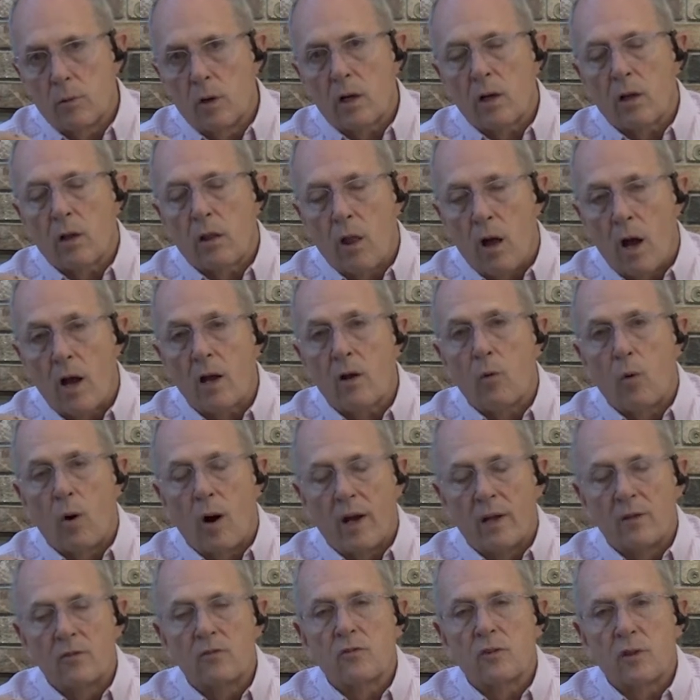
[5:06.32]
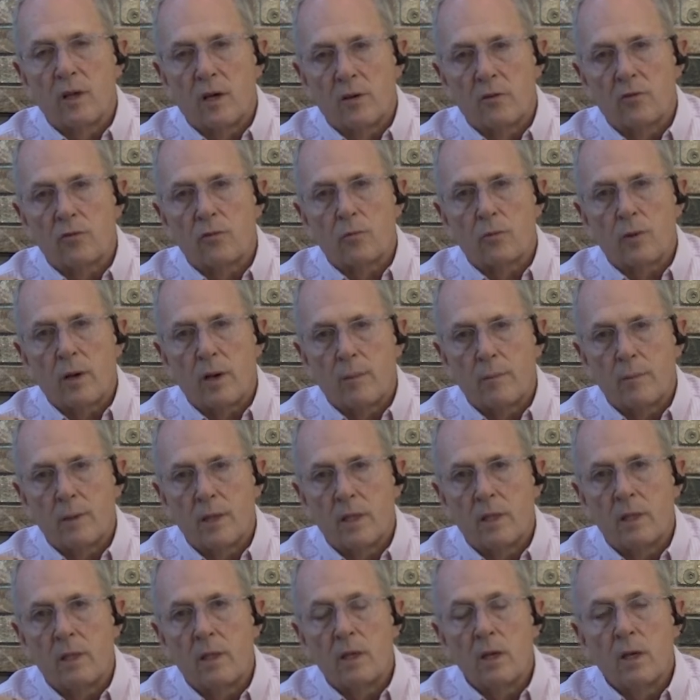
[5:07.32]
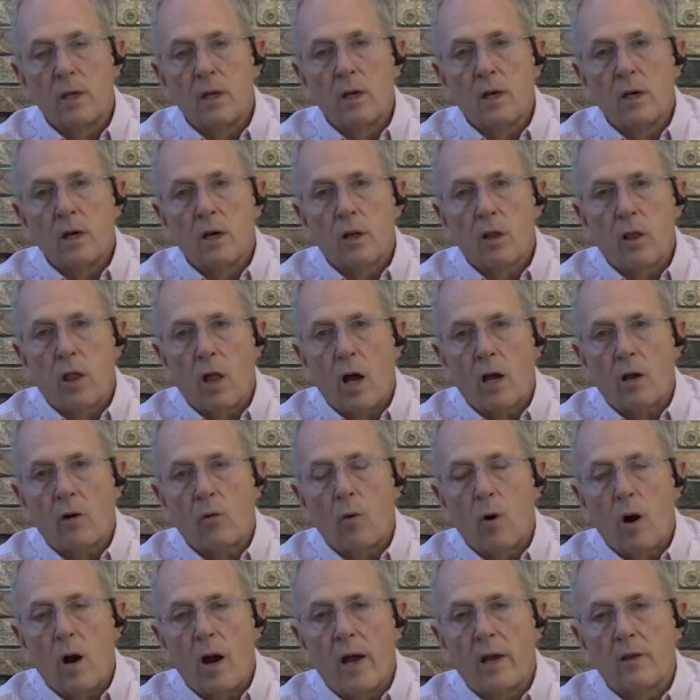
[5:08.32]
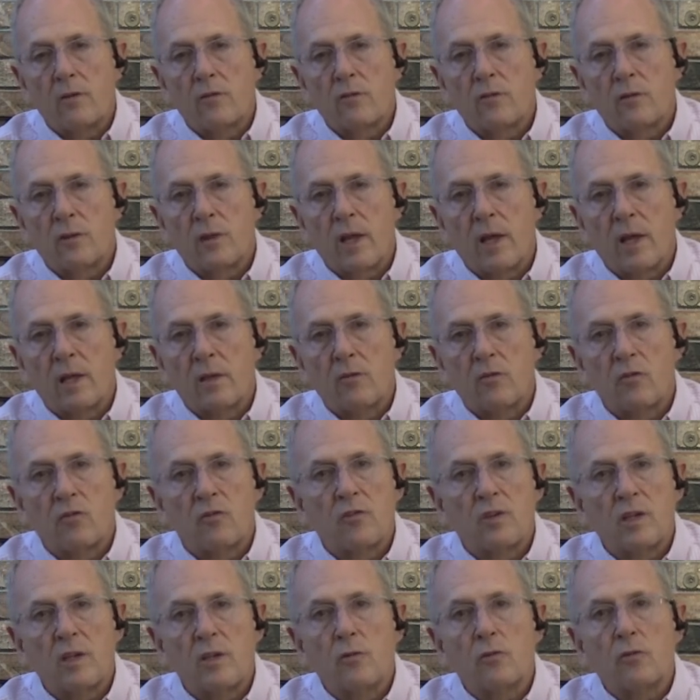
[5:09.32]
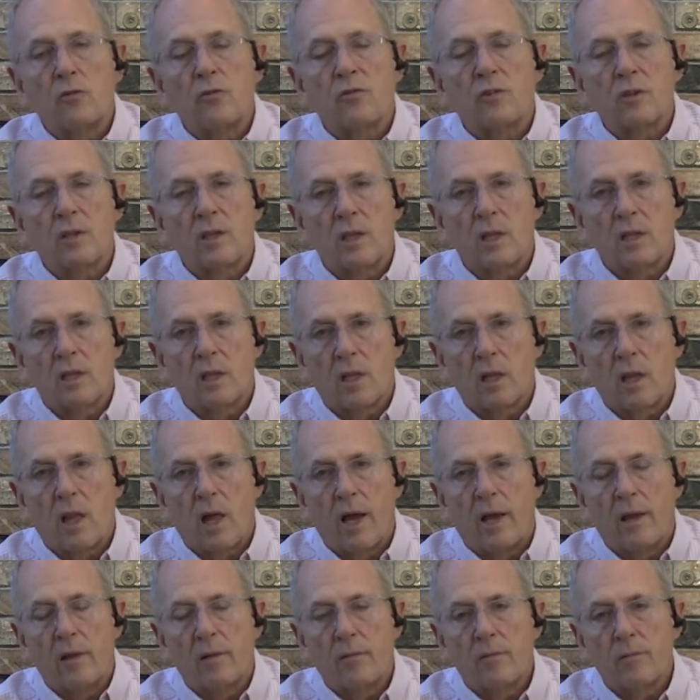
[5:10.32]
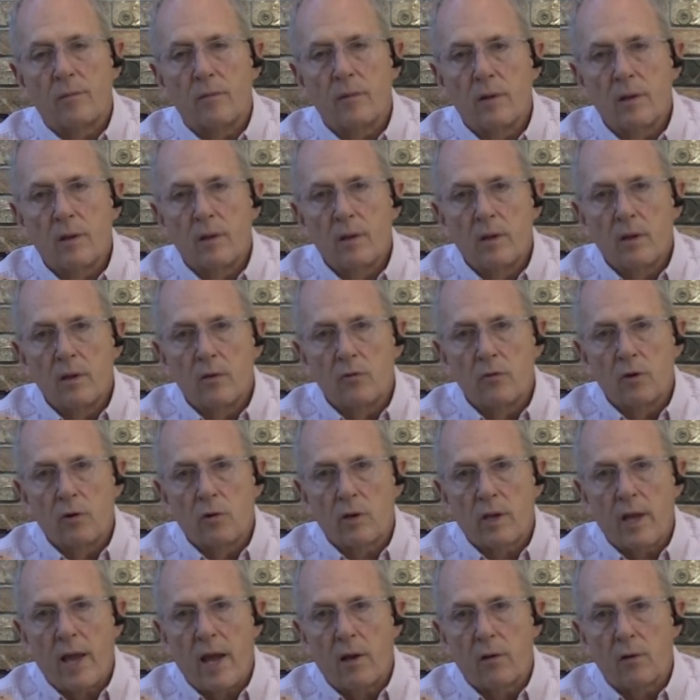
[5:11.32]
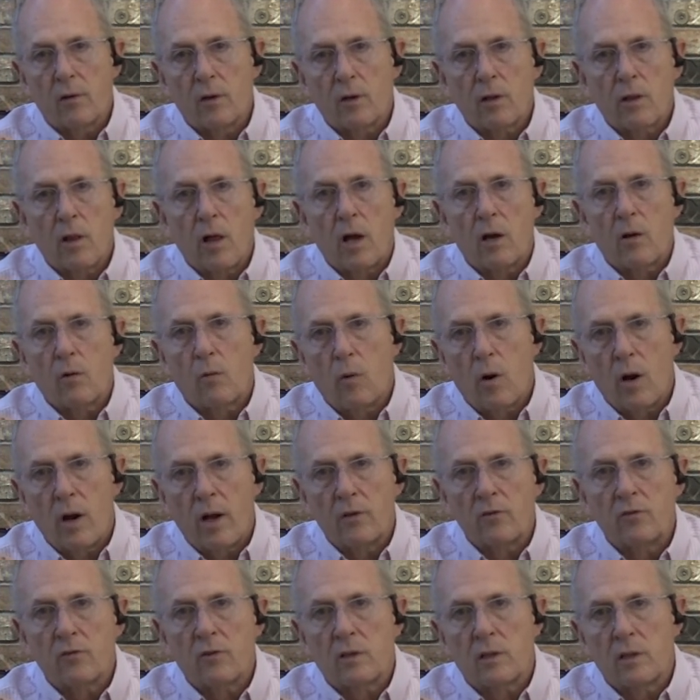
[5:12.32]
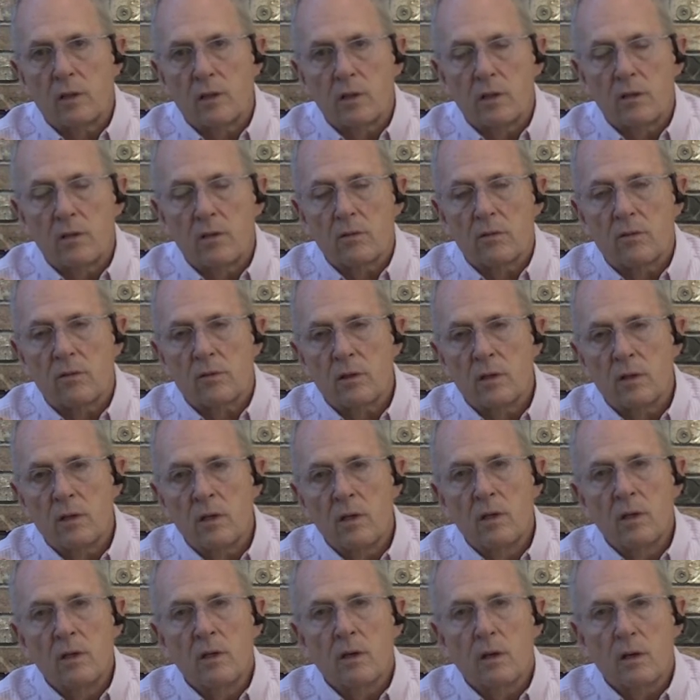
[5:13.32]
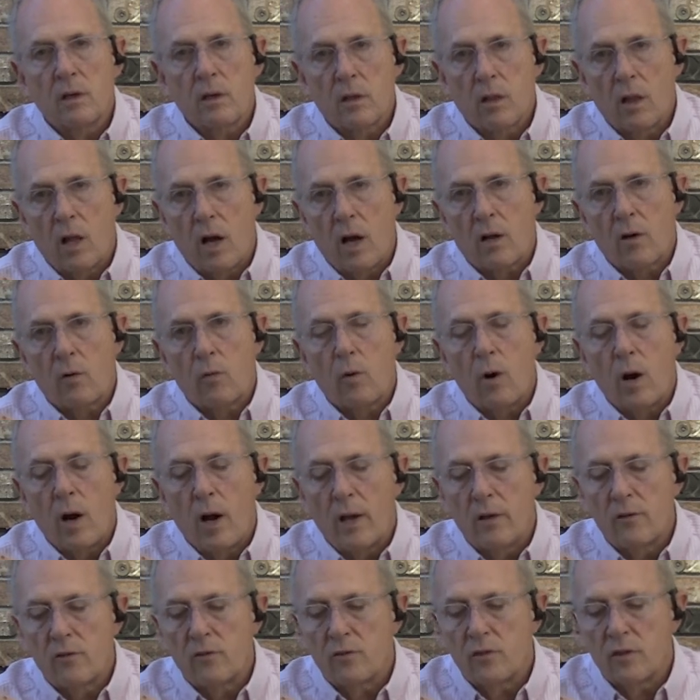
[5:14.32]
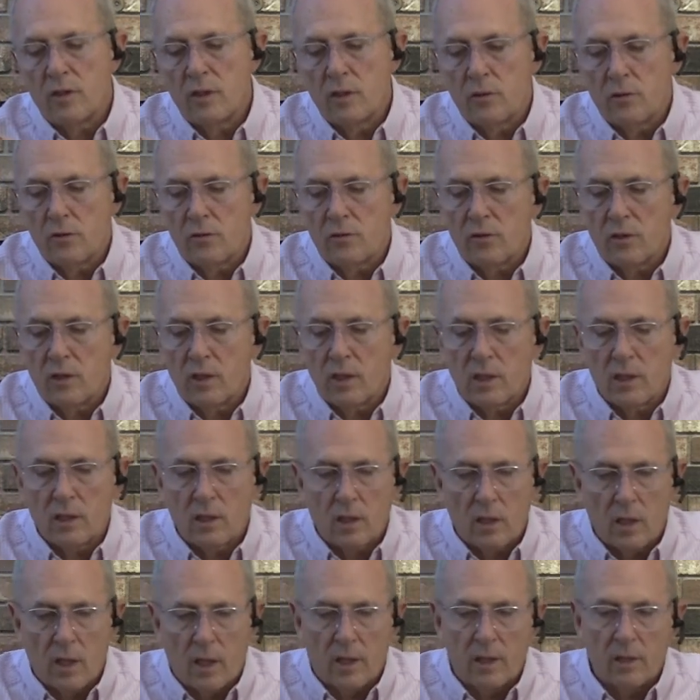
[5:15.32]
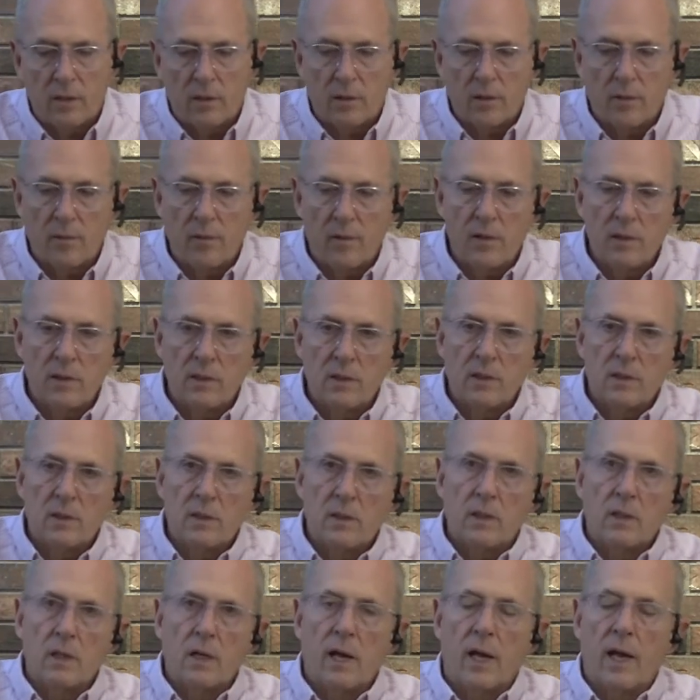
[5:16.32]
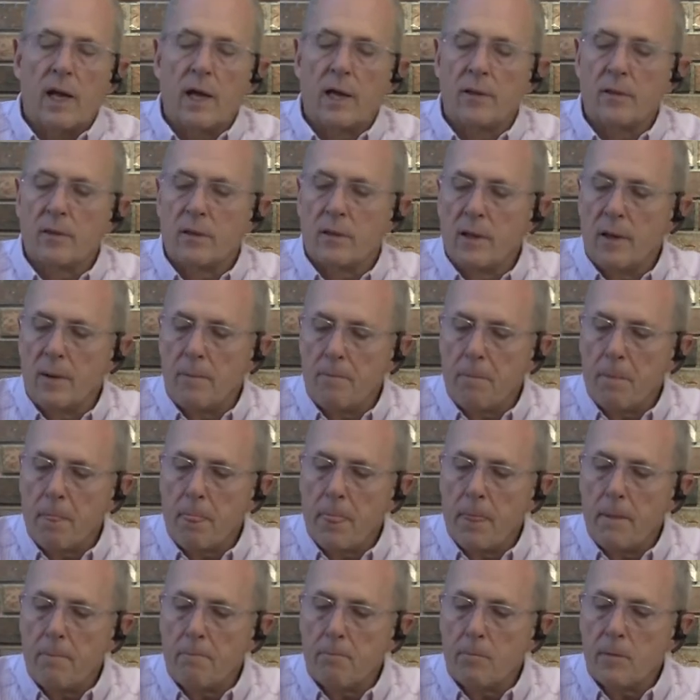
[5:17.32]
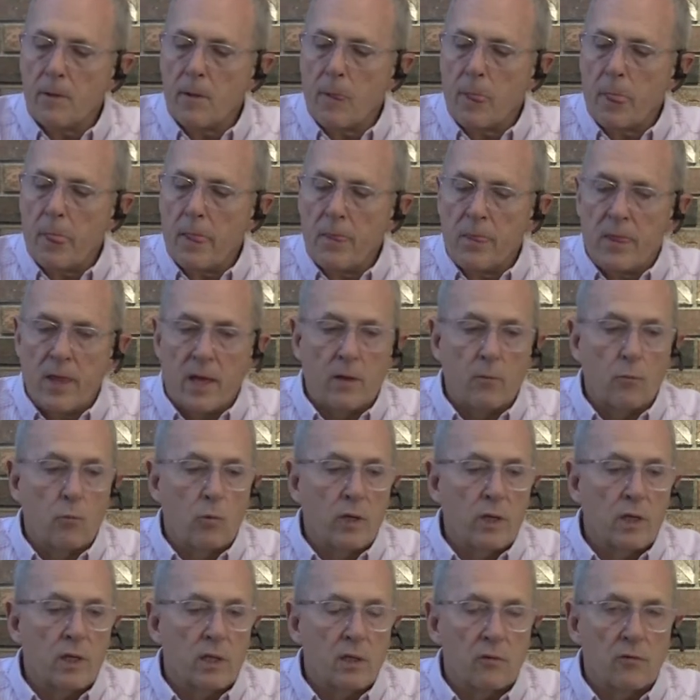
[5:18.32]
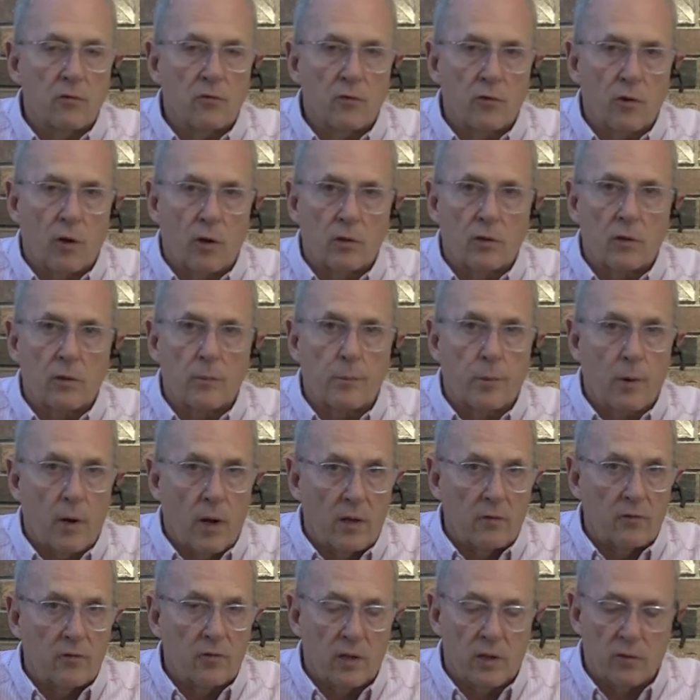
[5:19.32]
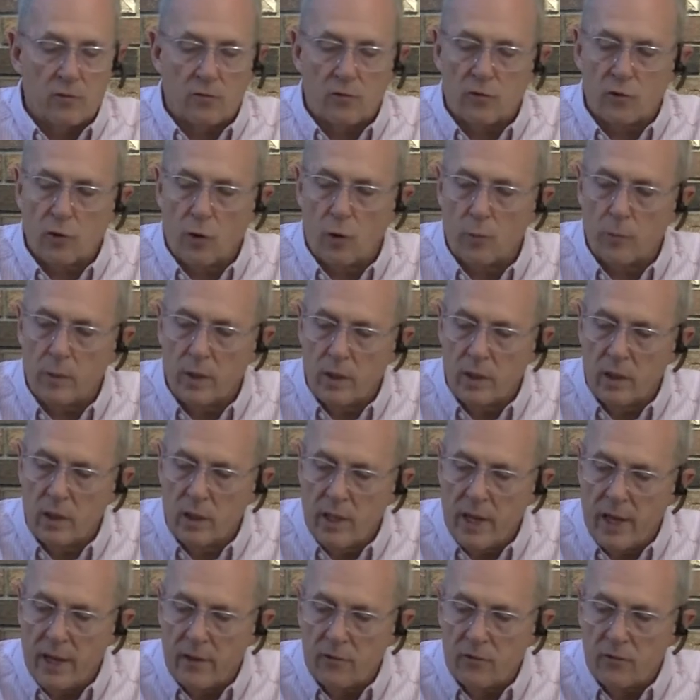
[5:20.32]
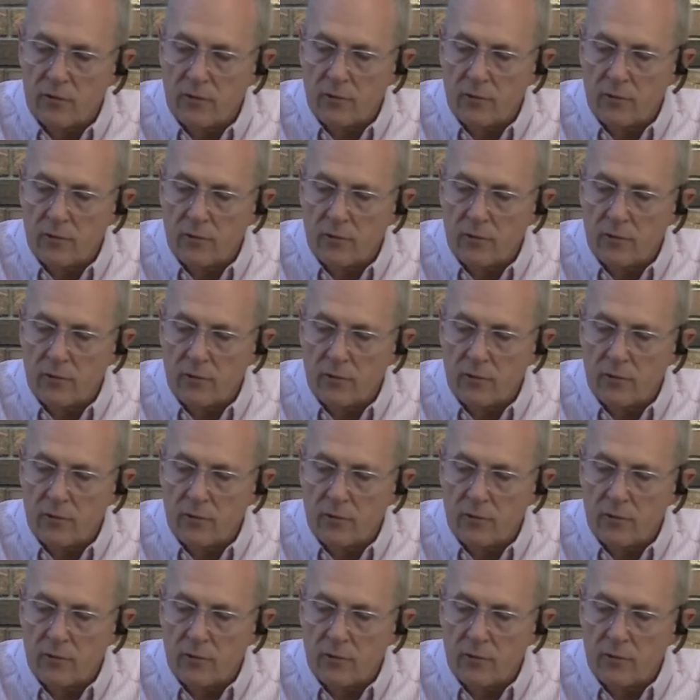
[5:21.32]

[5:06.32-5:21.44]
clockwise does, clockwise then seals it in the light. So counterclockwise clears, clockwise seals it in the light. And then we can start the process. Show me yes,